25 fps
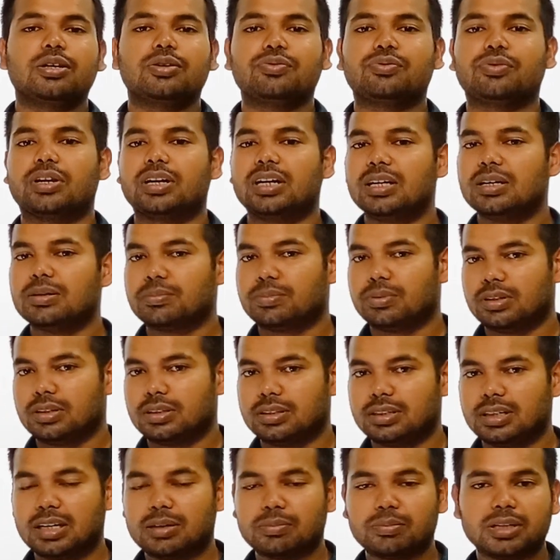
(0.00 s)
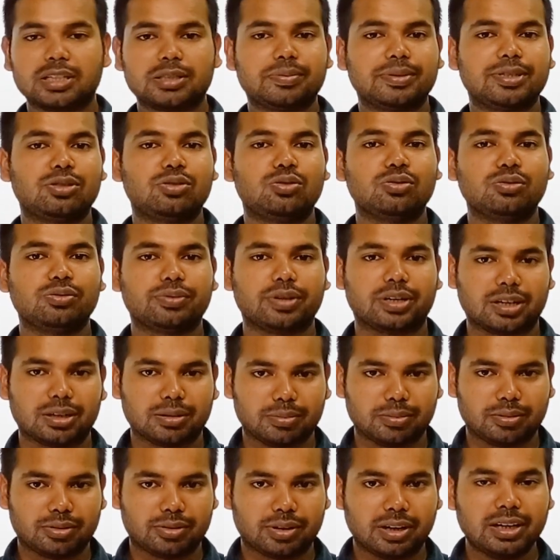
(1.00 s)
variable, there must be two
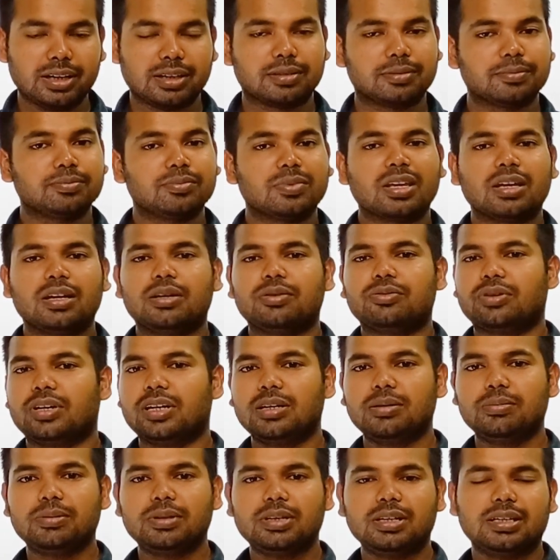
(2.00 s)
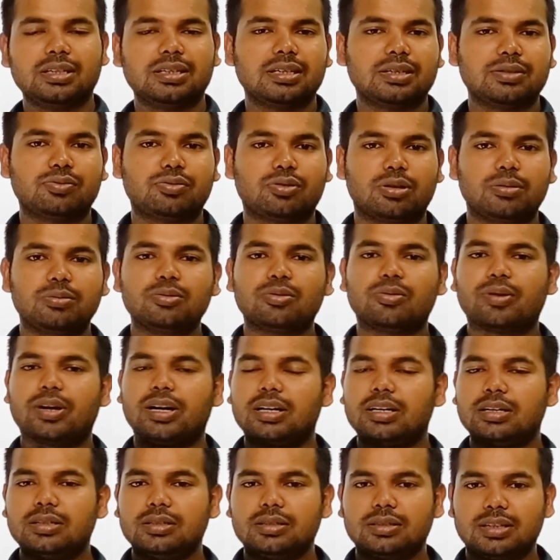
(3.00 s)
variable, right? Variable in the form
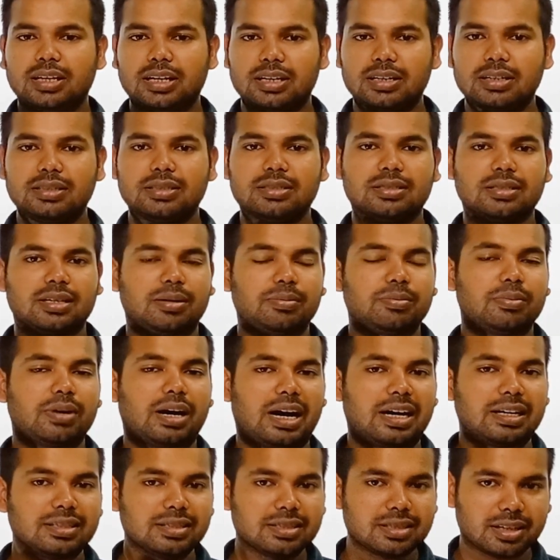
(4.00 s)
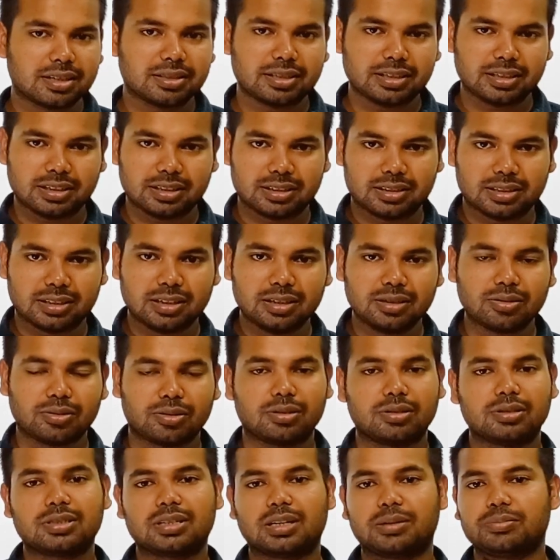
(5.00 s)
where there is some uncertainty
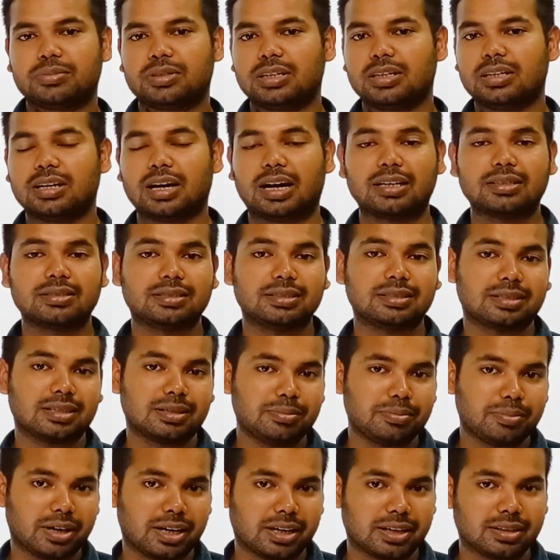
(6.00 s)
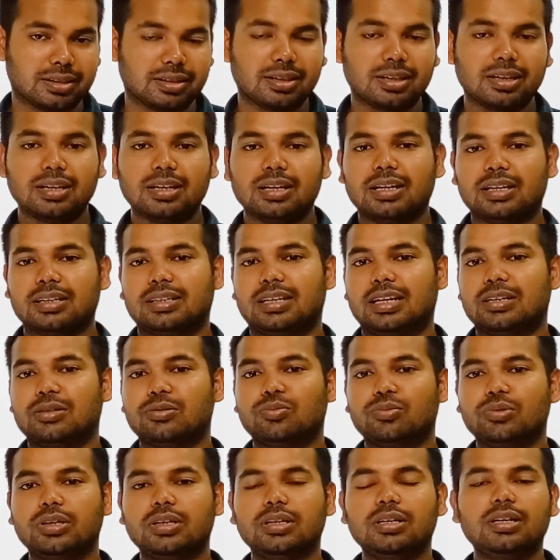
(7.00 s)
or something undetermined,
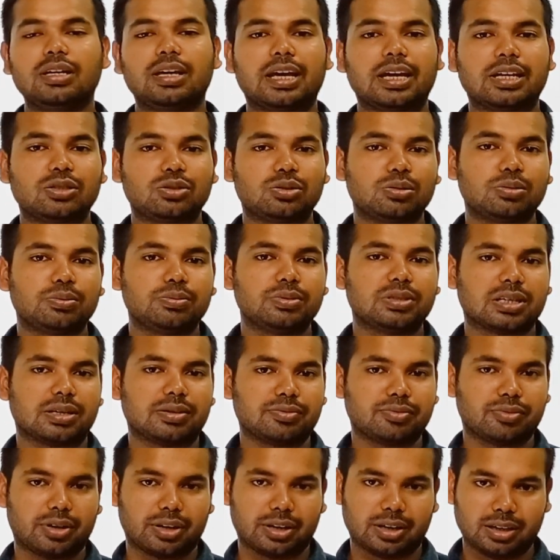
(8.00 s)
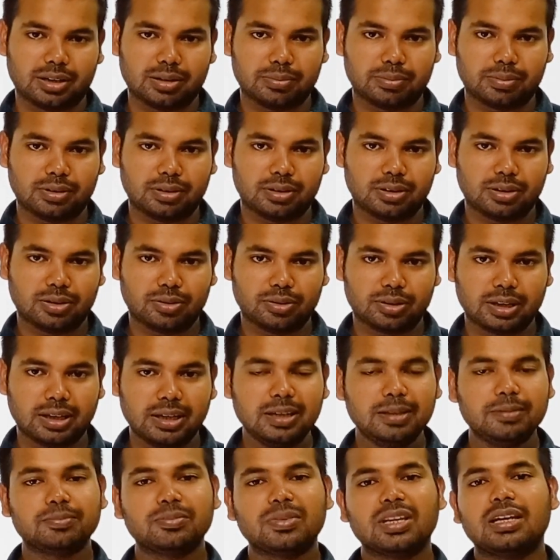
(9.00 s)
then we assume some variable.
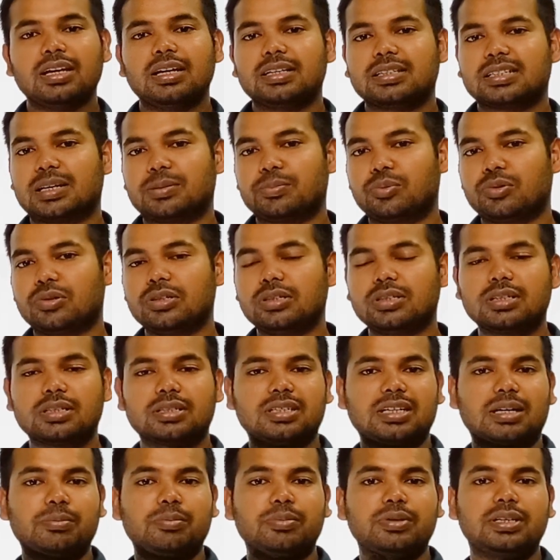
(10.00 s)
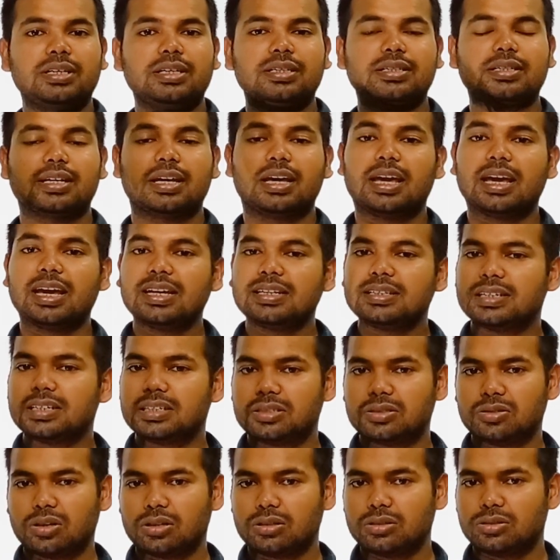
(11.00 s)
Okay, suppose somebody's age
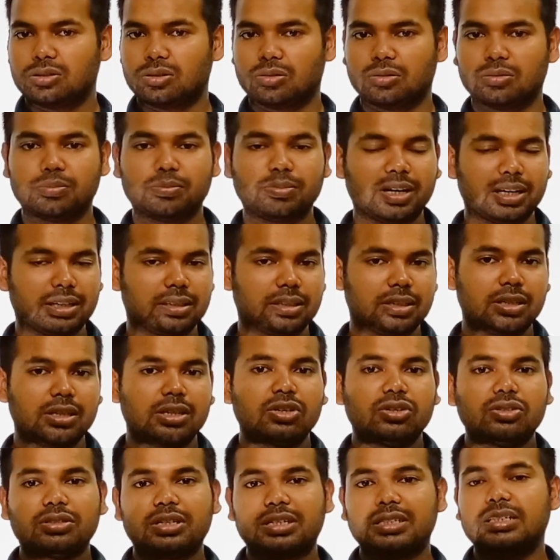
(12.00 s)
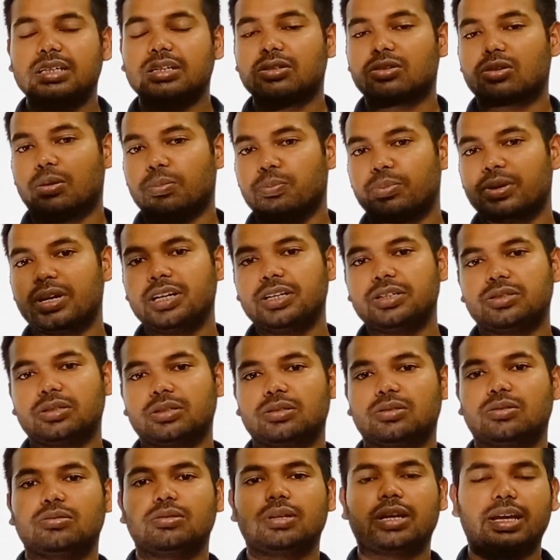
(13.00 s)
is not known, but there is a
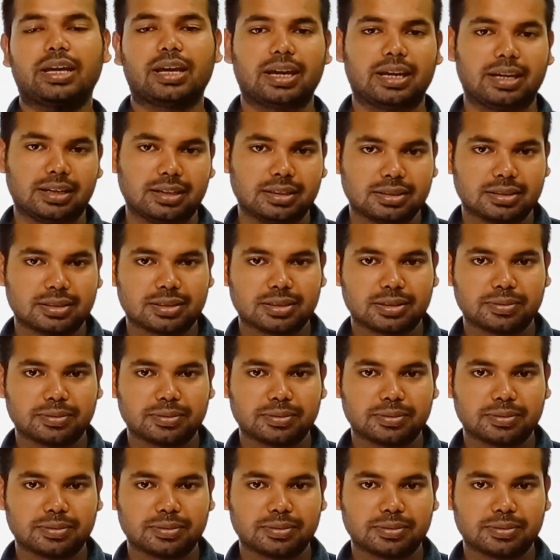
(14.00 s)
comparison to the age.